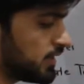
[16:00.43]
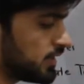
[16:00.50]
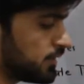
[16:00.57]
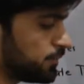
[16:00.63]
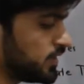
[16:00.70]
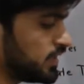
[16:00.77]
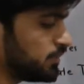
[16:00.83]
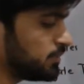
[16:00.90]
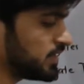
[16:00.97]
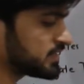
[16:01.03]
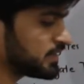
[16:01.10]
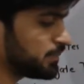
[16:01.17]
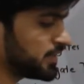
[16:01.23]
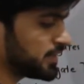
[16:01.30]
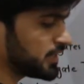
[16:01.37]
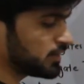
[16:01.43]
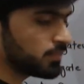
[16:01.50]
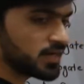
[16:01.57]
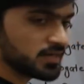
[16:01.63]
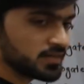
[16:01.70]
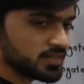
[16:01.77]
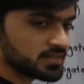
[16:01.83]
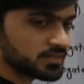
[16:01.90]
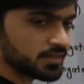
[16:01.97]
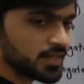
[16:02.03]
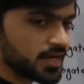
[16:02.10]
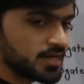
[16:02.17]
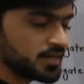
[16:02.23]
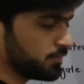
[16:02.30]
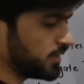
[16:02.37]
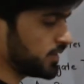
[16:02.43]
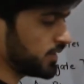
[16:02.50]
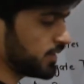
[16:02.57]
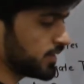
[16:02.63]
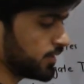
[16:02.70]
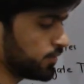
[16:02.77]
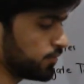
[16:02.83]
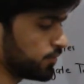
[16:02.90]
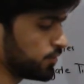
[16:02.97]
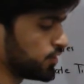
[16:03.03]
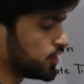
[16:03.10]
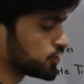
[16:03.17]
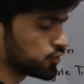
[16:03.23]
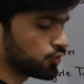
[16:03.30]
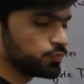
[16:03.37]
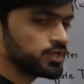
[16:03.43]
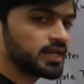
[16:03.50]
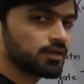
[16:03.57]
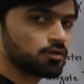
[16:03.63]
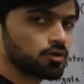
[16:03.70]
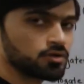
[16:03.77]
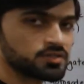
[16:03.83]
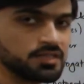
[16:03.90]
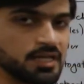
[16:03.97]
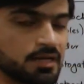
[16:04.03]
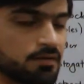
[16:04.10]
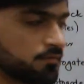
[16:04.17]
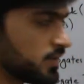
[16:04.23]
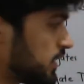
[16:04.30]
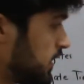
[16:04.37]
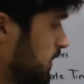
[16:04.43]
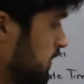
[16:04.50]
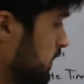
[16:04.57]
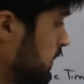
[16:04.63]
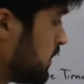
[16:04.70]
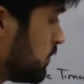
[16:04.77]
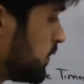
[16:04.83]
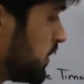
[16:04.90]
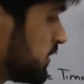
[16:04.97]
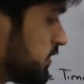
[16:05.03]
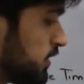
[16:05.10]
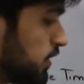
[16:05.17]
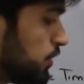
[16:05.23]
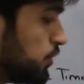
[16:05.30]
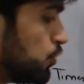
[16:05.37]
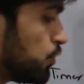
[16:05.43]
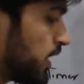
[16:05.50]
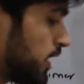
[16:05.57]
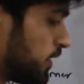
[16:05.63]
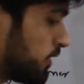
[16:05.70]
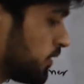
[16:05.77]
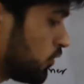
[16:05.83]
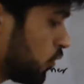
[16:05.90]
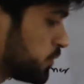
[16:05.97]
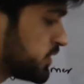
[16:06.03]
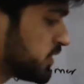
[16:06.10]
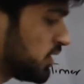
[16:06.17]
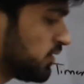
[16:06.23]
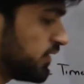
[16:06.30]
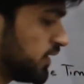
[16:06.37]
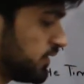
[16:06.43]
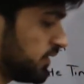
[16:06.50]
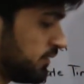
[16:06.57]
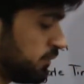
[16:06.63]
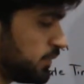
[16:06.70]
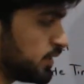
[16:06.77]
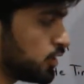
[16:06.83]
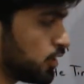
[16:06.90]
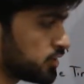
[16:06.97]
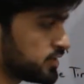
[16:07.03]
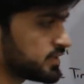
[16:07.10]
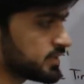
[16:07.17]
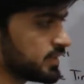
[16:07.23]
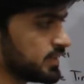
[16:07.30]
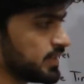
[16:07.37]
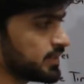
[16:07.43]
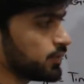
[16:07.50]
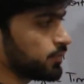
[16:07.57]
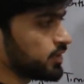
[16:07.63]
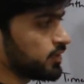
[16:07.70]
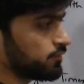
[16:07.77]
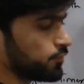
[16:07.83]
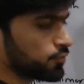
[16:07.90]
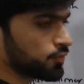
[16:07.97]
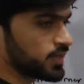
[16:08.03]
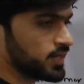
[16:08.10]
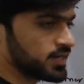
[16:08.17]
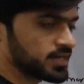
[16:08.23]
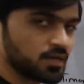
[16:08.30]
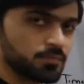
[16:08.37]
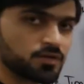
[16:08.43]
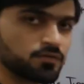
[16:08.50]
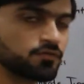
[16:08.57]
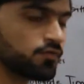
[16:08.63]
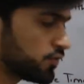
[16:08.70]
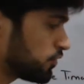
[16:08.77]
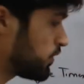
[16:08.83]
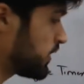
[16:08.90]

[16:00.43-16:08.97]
beam is emitted by this light emitting diode. So we cannot see infrared, but you can observe it because it's connected with the photo gate timer. Photo gate